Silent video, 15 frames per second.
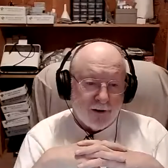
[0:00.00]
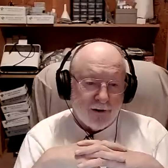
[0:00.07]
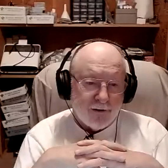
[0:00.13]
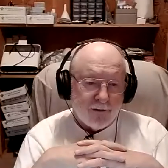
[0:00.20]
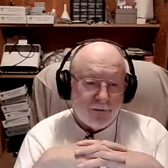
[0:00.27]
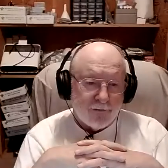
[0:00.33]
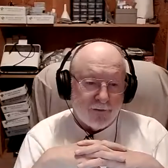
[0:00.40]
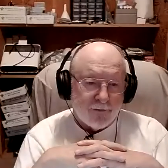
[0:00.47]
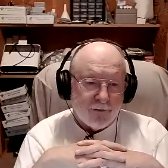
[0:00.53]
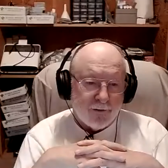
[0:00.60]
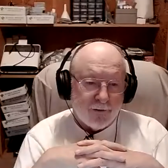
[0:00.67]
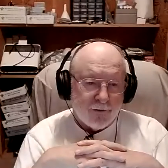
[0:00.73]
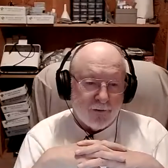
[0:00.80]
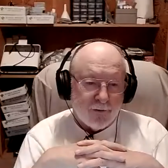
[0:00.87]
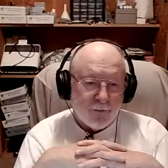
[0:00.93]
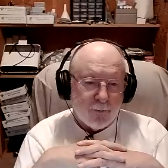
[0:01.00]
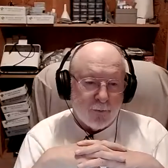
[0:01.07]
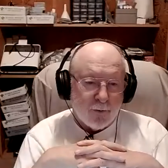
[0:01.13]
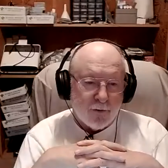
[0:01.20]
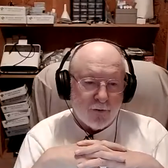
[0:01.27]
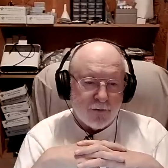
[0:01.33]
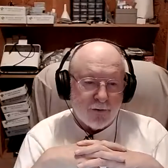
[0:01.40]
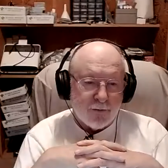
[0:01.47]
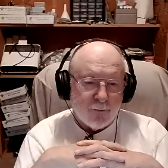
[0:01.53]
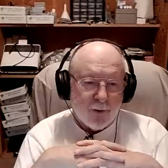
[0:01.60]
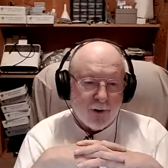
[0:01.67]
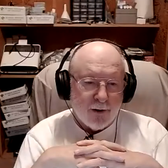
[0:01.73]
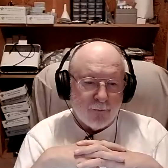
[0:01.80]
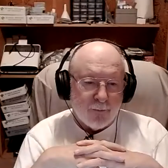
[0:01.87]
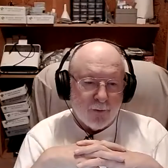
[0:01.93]
are good parts and
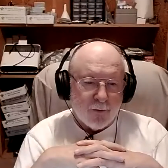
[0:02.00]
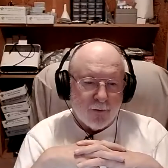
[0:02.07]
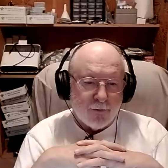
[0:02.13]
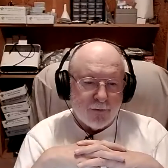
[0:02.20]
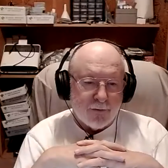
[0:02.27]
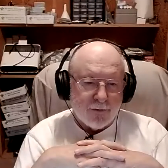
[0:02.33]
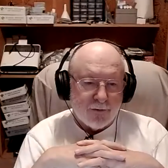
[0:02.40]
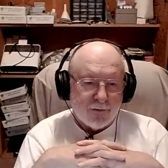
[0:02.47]
bad parts.